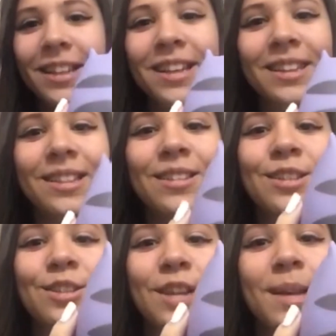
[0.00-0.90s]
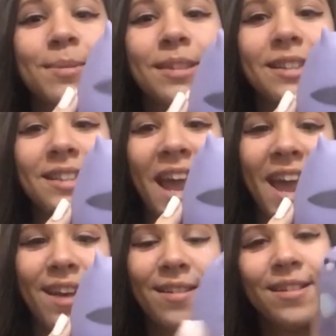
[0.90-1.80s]
Look at the little stripes on the
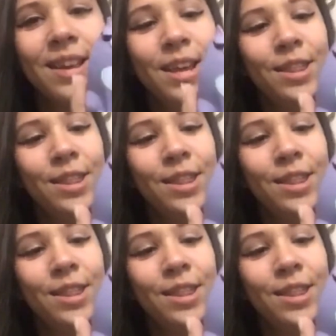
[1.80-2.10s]
tail.